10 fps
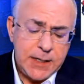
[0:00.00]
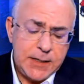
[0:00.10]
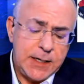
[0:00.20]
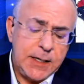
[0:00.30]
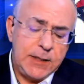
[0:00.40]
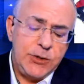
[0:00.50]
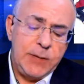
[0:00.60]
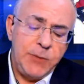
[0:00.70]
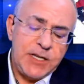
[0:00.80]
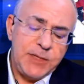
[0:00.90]
Donald
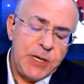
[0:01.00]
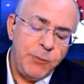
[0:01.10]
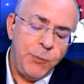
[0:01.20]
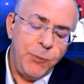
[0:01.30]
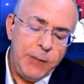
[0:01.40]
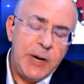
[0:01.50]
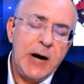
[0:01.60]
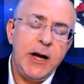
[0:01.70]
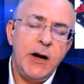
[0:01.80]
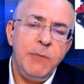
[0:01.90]
Trump has been
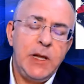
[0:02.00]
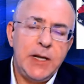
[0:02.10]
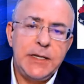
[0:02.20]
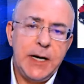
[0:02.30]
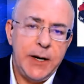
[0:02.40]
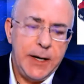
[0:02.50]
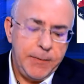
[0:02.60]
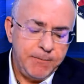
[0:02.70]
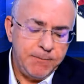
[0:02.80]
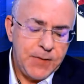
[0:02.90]
preparing our
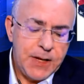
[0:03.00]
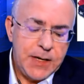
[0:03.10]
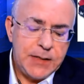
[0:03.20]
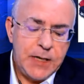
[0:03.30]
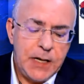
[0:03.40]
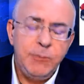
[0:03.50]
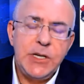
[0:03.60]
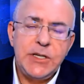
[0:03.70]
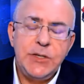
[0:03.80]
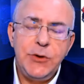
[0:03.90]
military to help
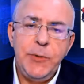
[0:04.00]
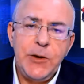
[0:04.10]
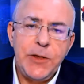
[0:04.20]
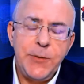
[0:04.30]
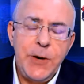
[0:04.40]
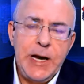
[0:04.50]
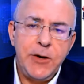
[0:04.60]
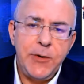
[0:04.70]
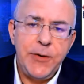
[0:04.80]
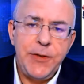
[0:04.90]
distribute
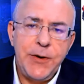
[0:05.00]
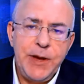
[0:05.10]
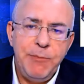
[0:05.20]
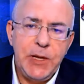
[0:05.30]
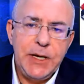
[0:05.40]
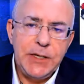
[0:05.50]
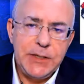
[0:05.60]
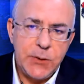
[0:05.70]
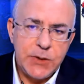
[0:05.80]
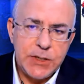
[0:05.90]
330 million
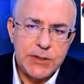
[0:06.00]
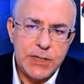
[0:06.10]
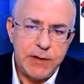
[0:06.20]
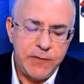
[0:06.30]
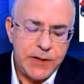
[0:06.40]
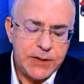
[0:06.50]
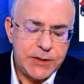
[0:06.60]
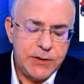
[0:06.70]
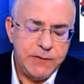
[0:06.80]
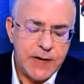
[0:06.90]
doses of this
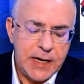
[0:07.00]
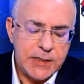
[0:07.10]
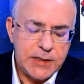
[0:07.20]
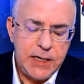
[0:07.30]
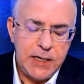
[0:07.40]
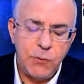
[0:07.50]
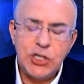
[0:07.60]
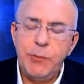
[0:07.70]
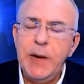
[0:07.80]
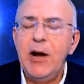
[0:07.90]
new vaccine,
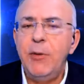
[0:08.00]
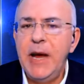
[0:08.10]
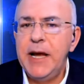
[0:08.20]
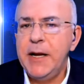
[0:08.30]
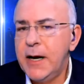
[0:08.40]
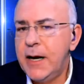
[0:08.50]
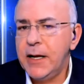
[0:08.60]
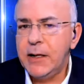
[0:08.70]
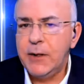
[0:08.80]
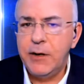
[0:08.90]
which may or may not
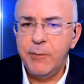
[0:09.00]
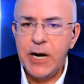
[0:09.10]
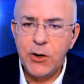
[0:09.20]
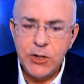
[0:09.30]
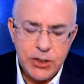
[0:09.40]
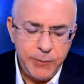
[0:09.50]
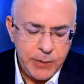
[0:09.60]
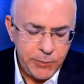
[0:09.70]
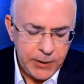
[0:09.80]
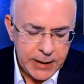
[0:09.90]
include a microchip
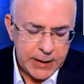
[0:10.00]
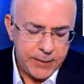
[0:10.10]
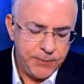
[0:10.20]
implant.